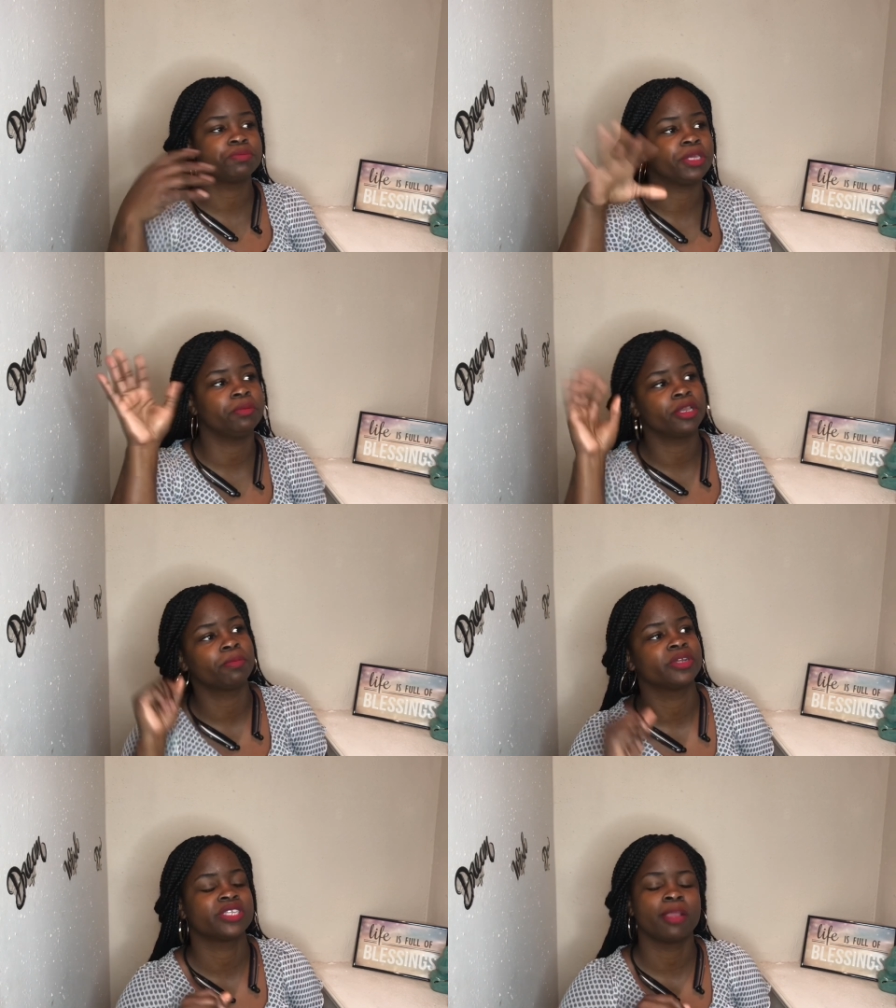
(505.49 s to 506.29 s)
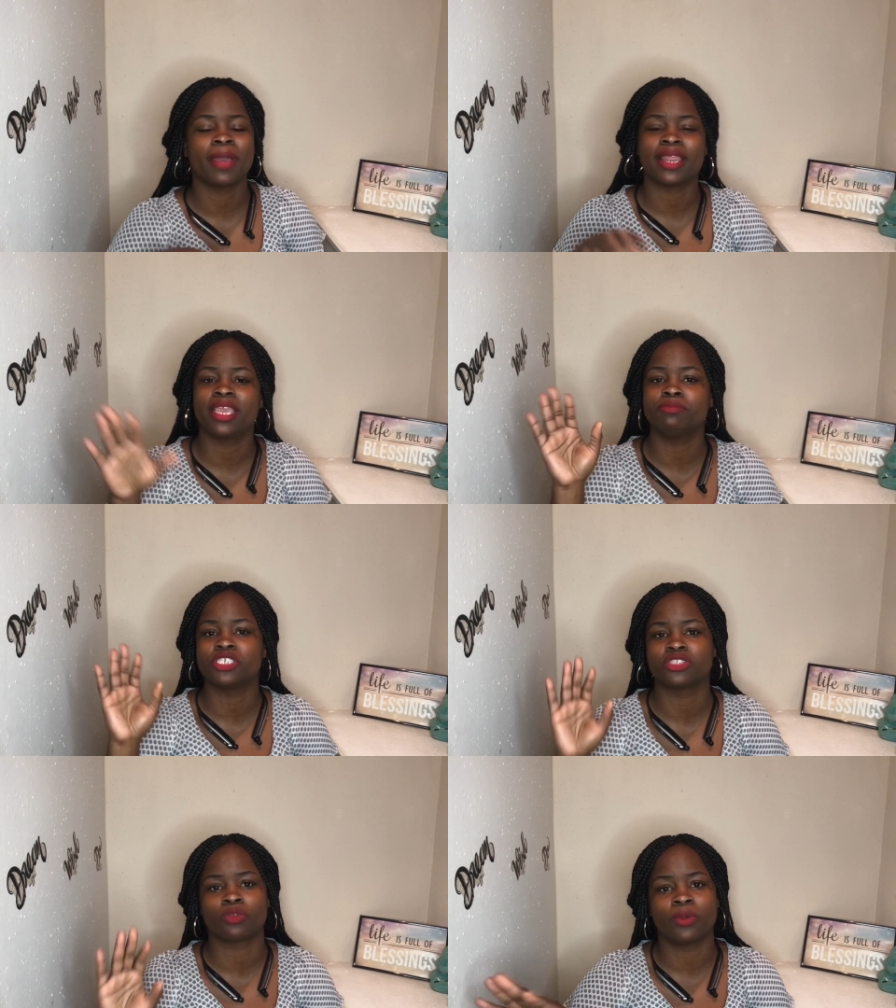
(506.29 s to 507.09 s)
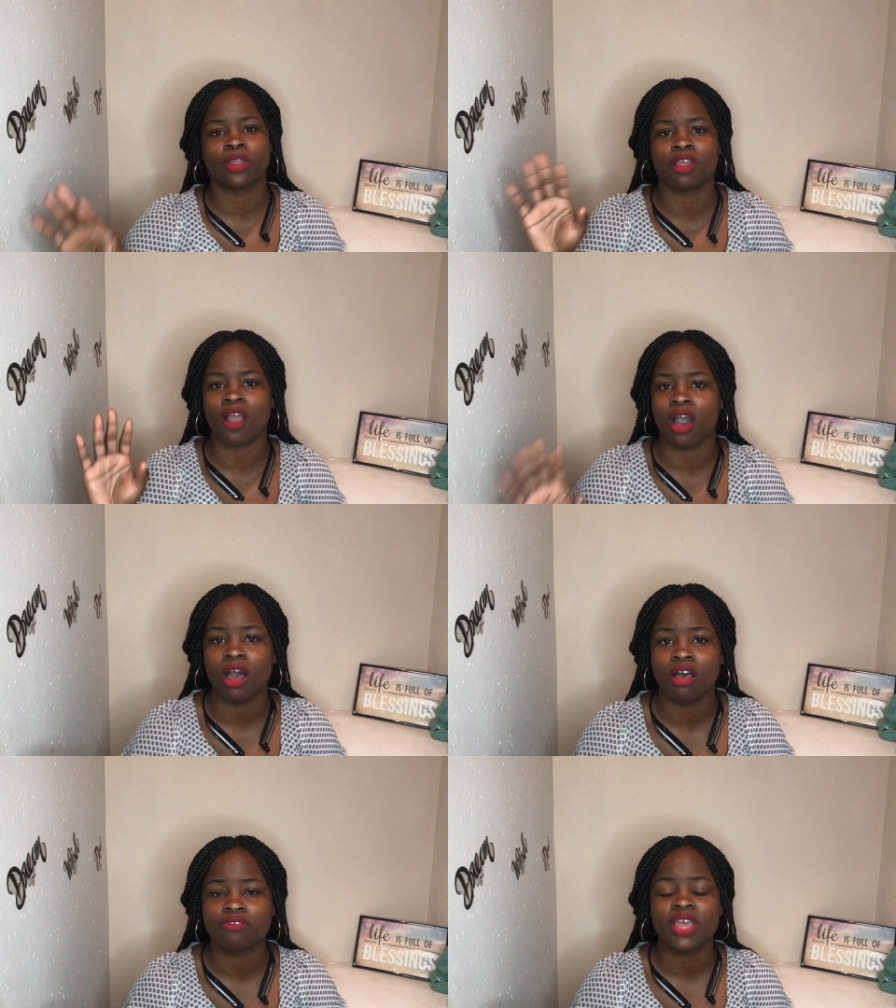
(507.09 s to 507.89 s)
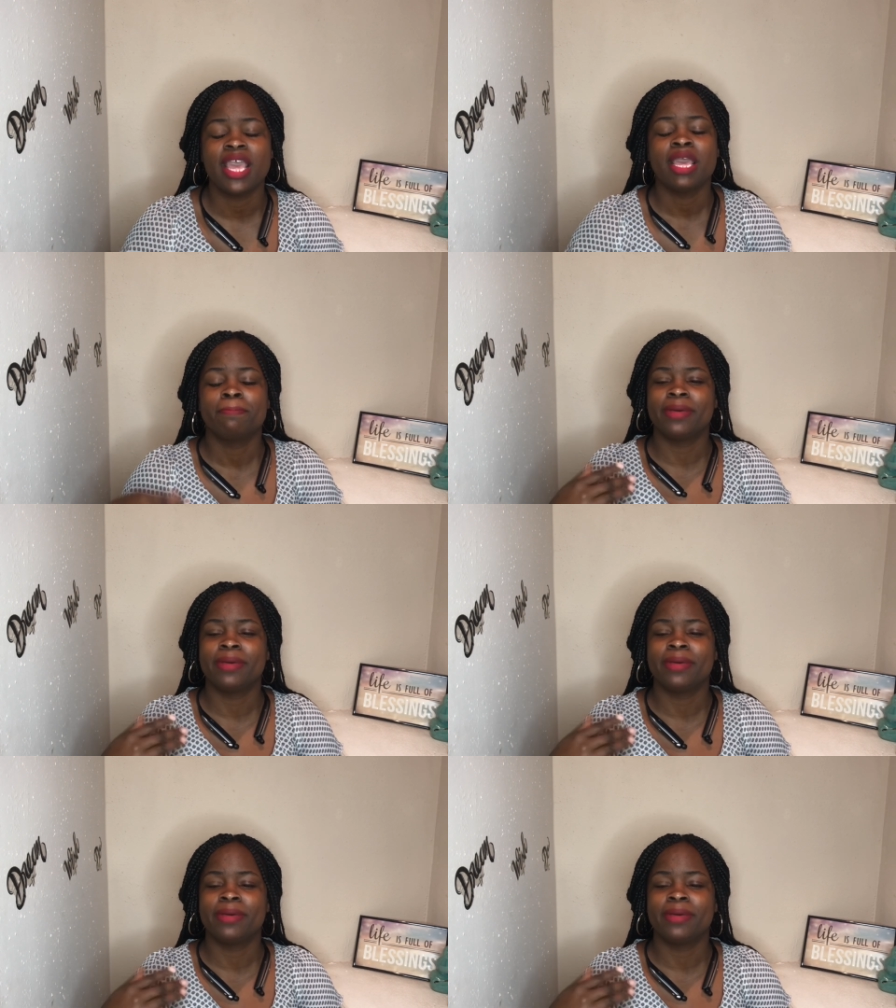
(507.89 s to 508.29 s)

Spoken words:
Everybody keep just throwing her off.